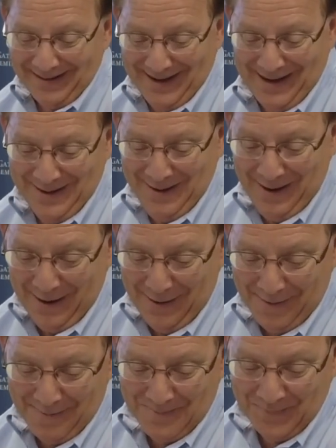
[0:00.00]
All right.
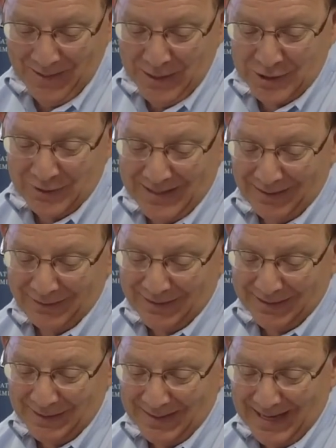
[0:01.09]
Um, so now look
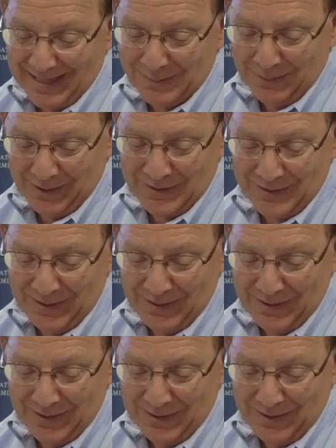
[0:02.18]
at that last part.